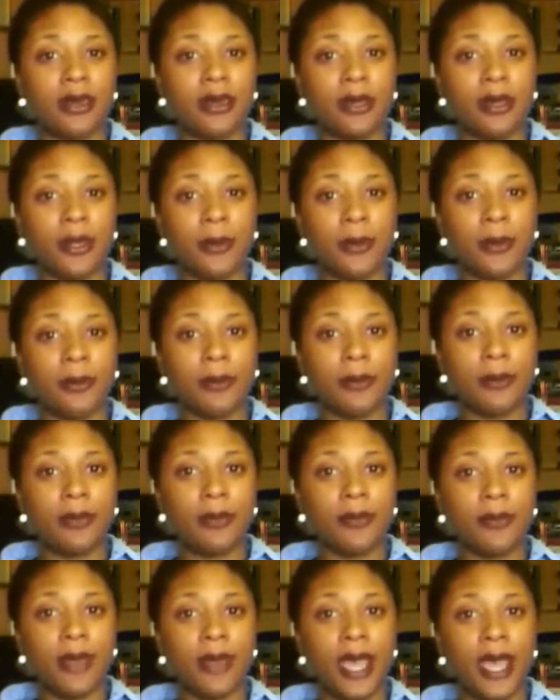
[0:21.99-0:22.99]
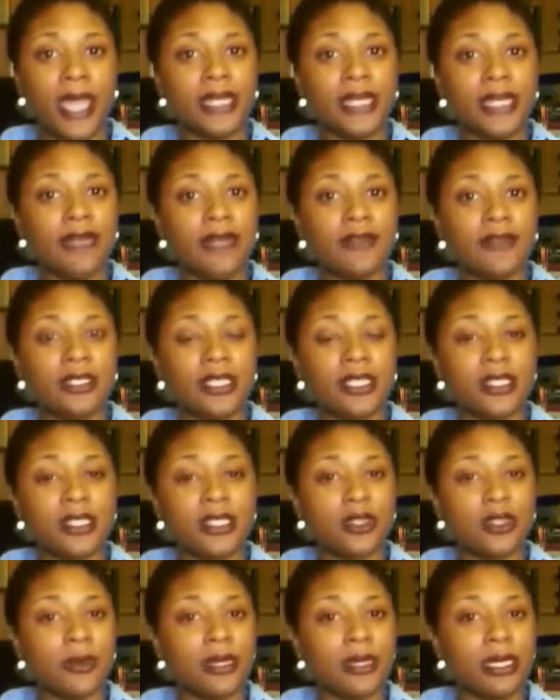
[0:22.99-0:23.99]
I had never
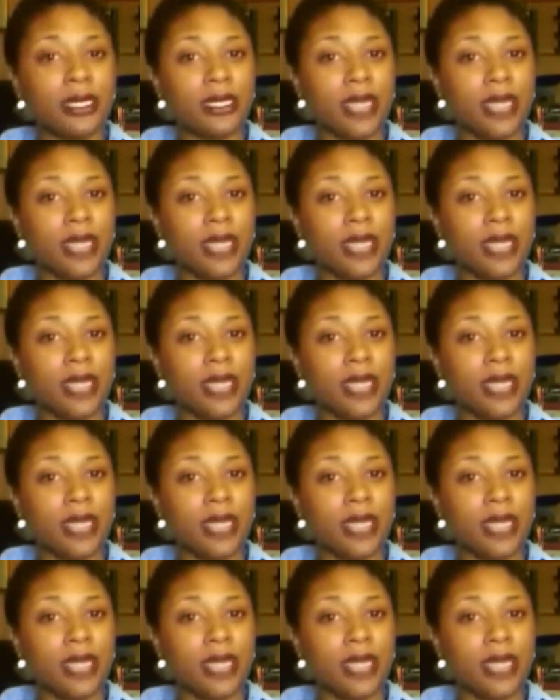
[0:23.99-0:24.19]
seen so many